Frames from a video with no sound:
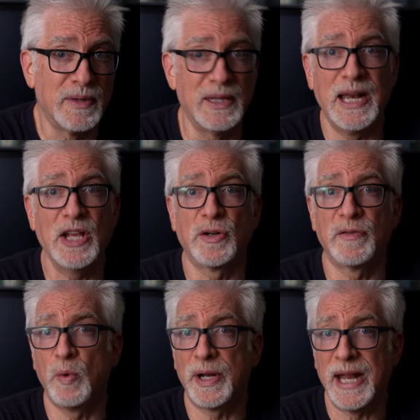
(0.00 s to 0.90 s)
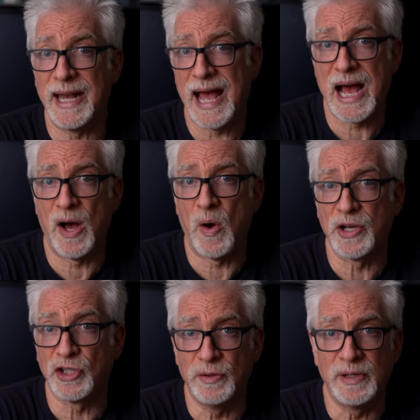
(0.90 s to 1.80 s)
The nature of what and how I
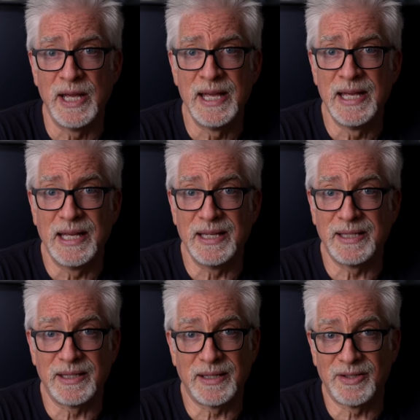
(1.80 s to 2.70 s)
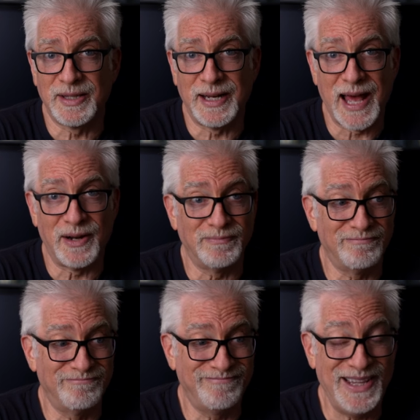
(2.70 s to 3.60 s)
shoot is such that I don't
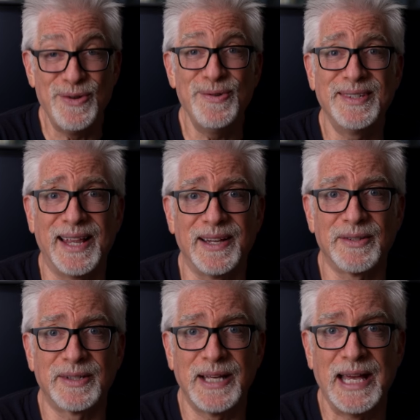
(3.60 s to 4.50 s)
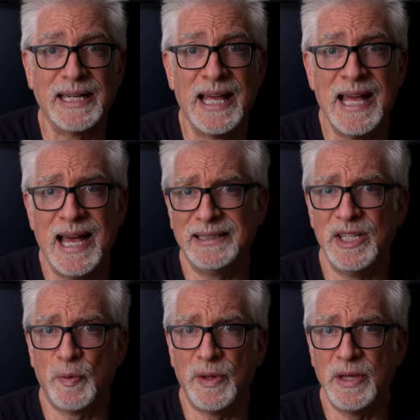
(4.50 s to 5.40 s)
use layers. And at
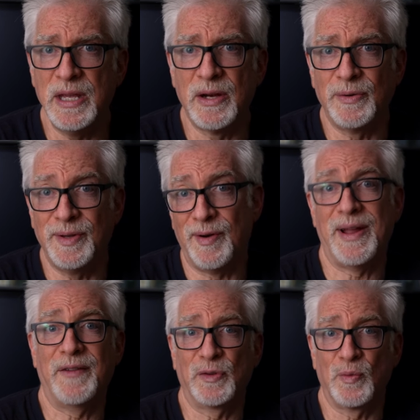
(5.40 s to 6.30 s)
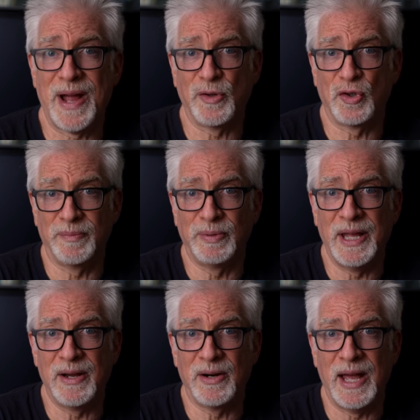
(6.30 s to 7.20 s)
least with Neo, you don't have to round trip
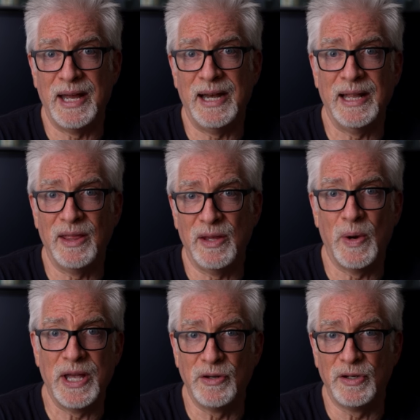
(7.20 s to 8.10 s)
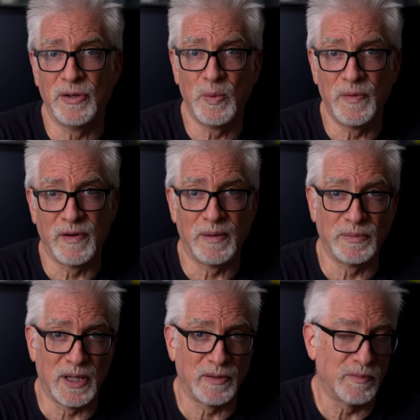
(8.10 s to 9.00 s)
layer editing the way you do from
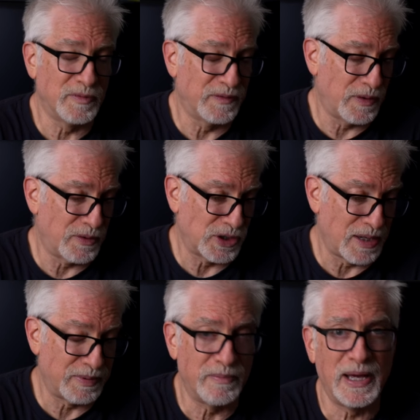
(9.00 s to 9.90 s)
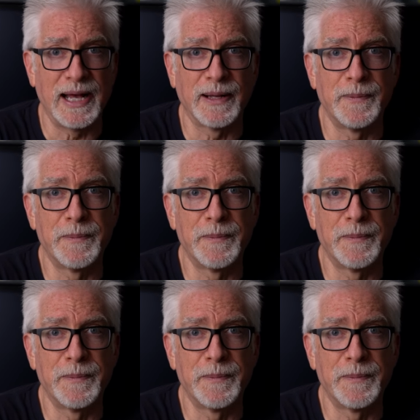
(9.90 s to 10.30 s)
Lightroom to Photoshop and back.